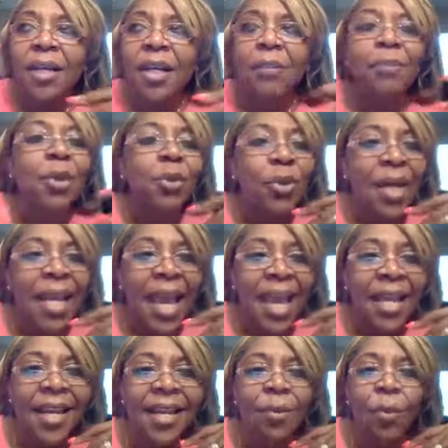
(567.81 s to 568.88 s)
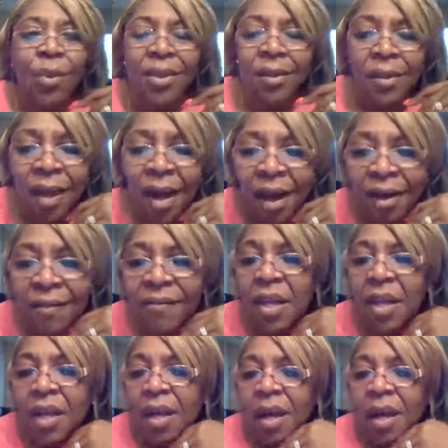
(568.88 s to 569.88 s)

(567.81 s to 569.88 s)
communicate it with love